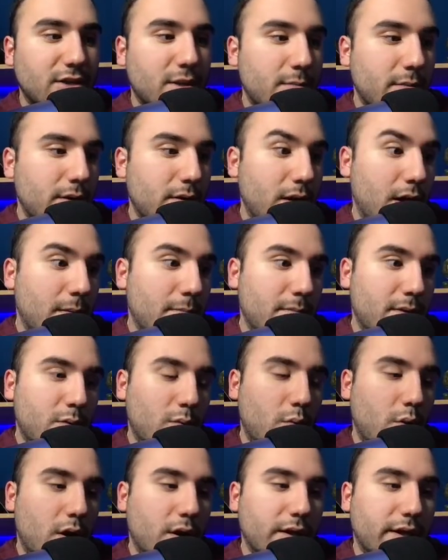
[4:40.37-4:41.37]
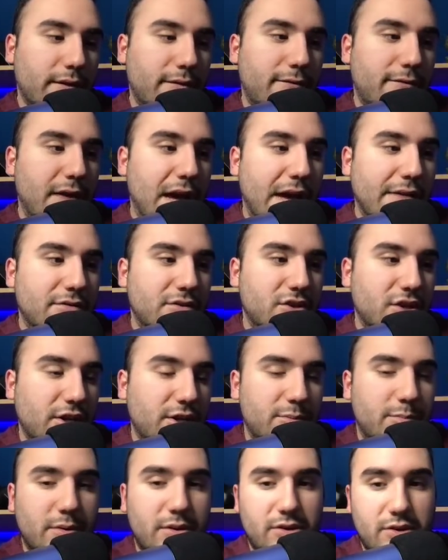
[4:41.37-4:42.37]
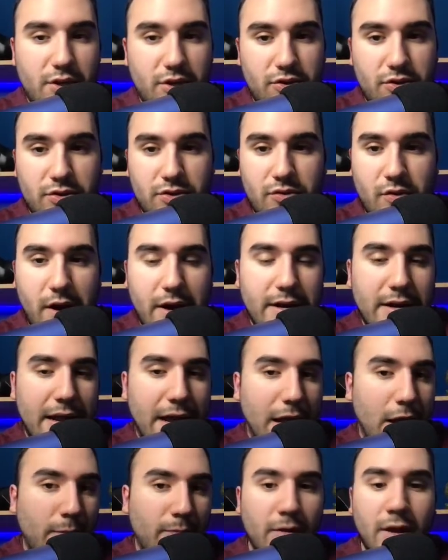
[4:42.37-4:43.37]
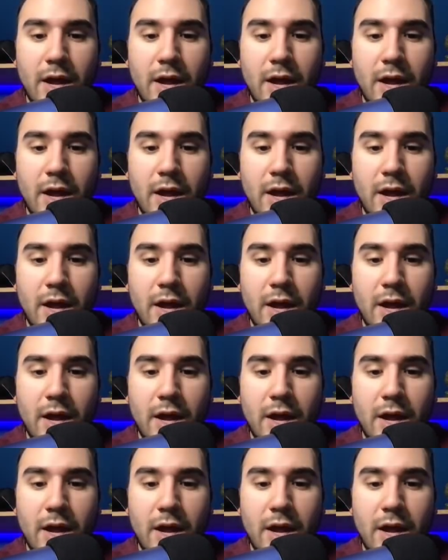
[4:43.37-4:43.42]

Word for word: I'm in what, like 5-6 positions right now,